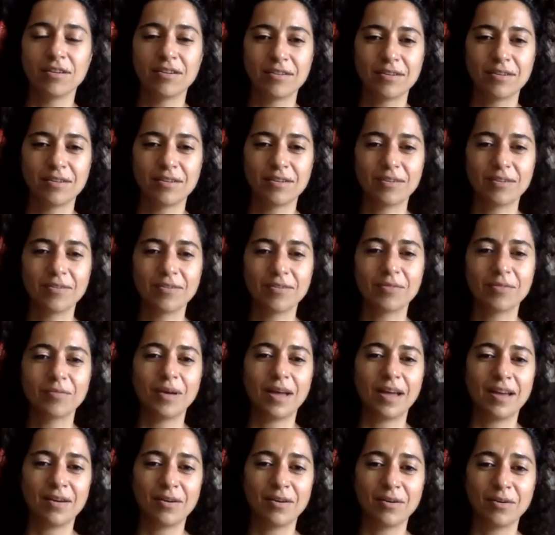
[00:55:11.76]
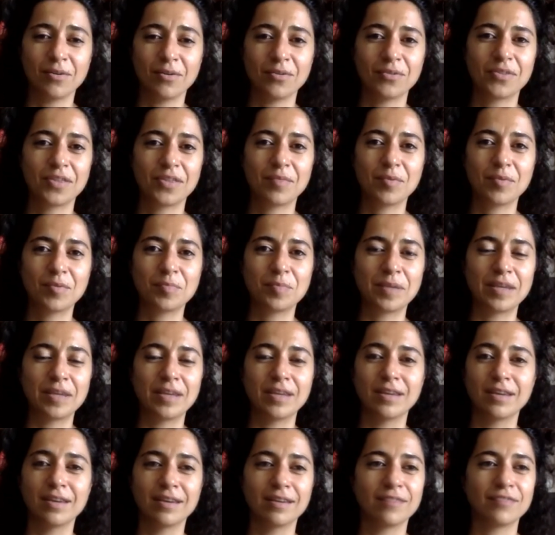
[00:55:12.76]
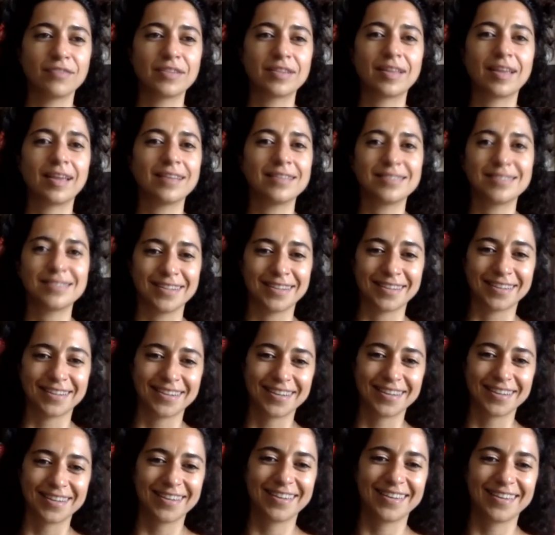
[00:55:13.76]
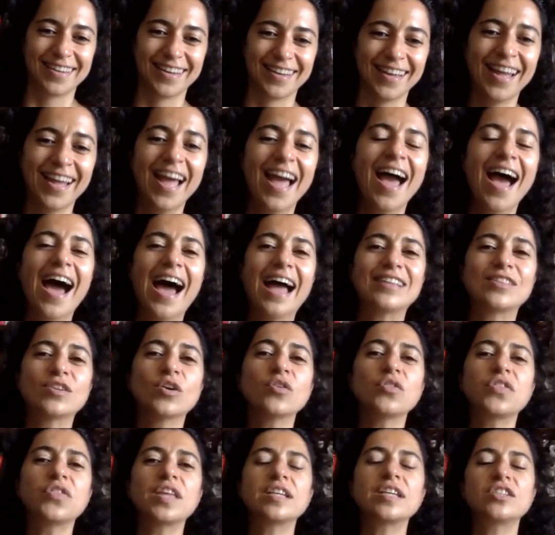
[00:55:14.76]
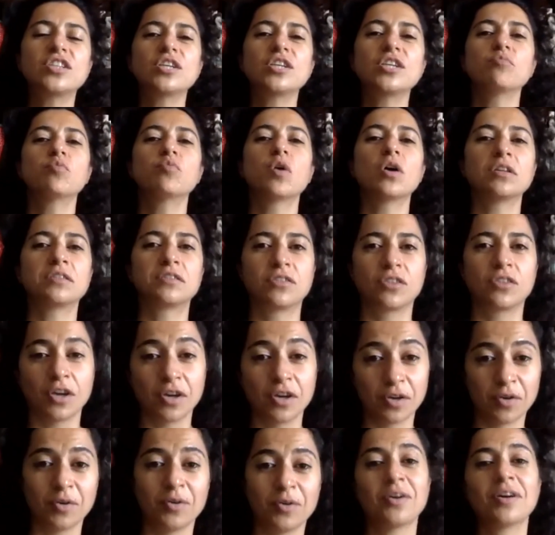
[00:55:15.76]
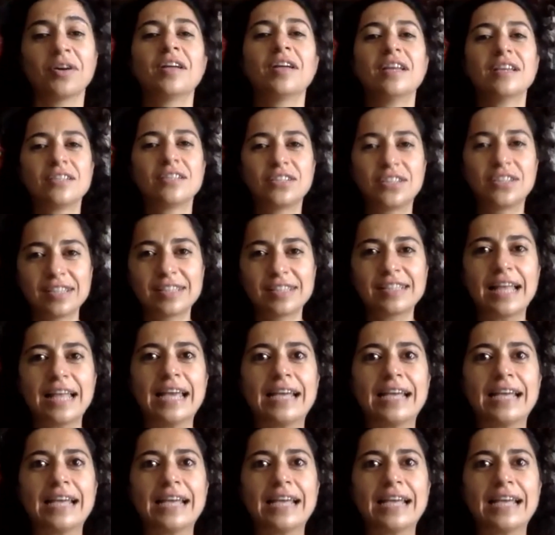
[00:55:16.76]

wow, that would be fantastic. I don't think she would though. She's like,